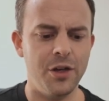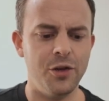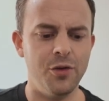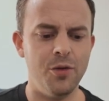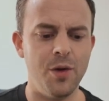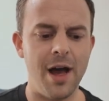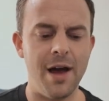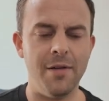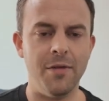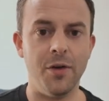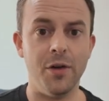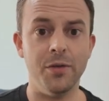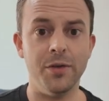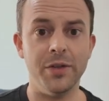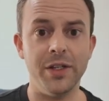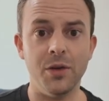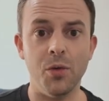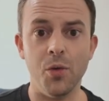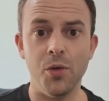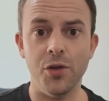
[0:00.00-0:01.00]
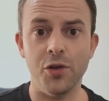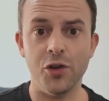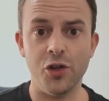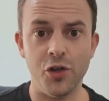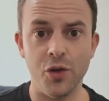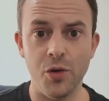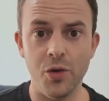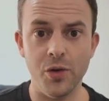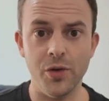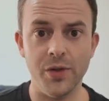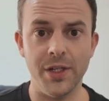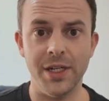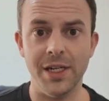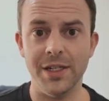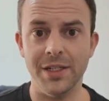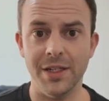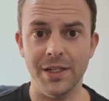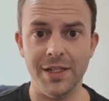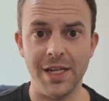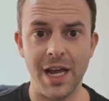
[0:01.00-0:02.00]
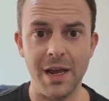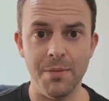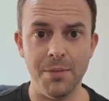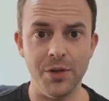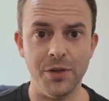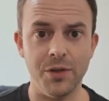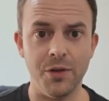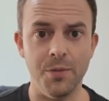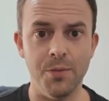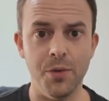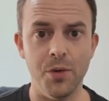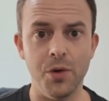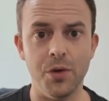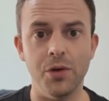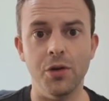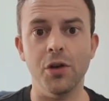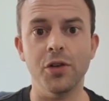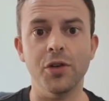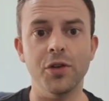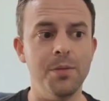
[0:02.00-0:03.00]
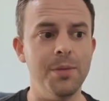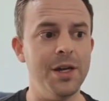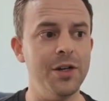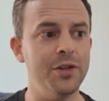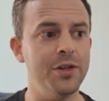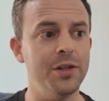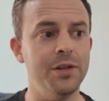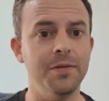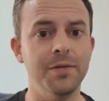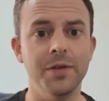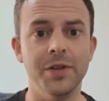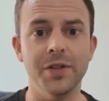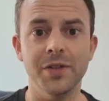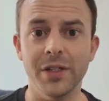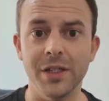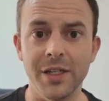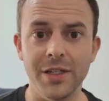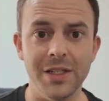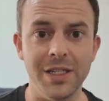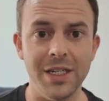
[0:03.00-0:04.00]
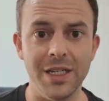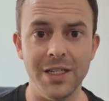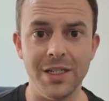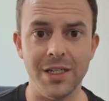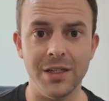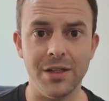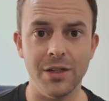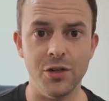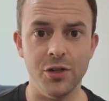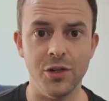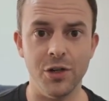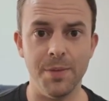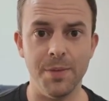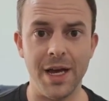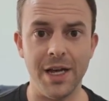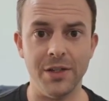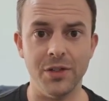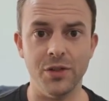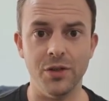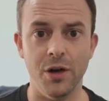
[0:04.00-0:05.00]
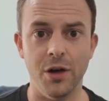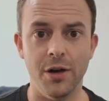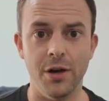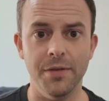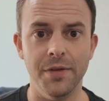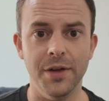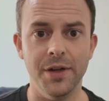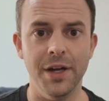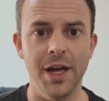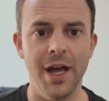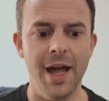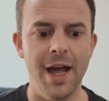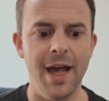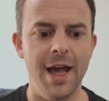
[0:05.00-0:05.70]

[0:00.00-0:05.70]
You have obviously all the shows and entertainment on board, not to mention the facilities that the ship has to offer.